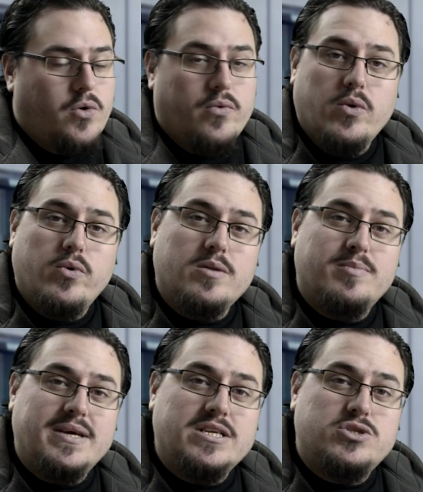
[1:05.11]
We will
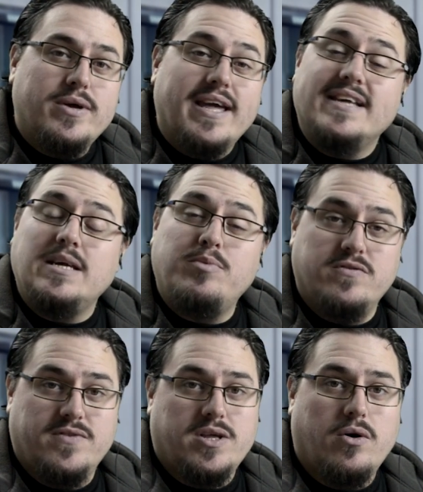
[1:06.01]
be doing a
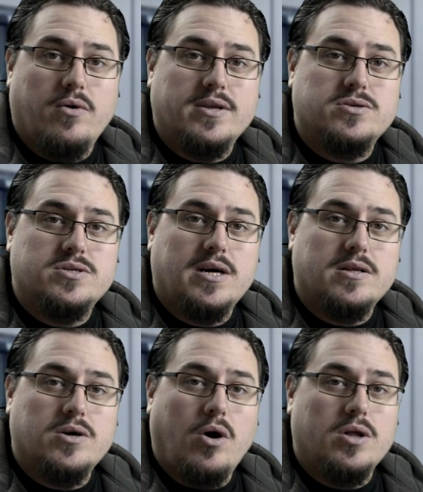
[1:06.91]
separate video to
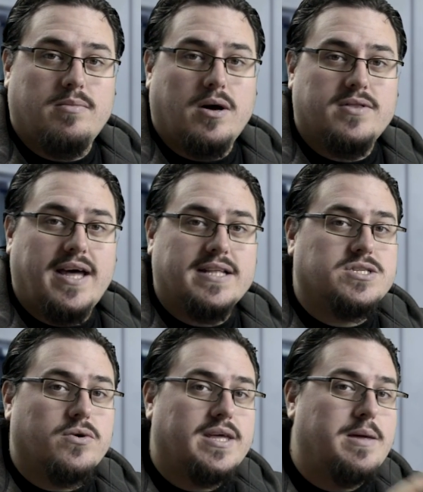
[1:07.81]
tell you all about that,
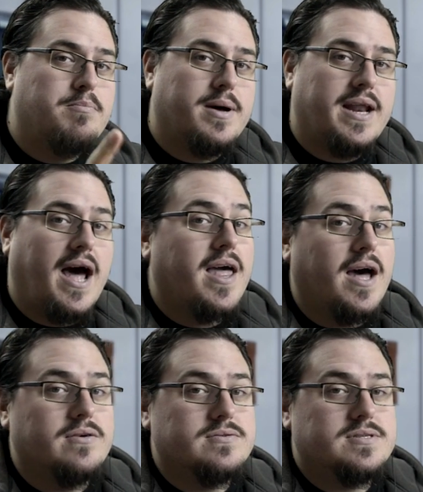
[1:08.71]
so keep an eye
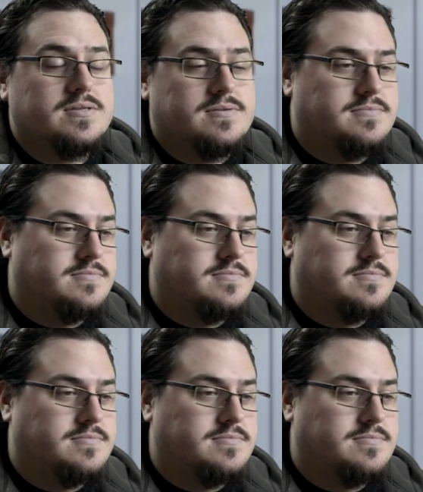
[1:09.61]
out.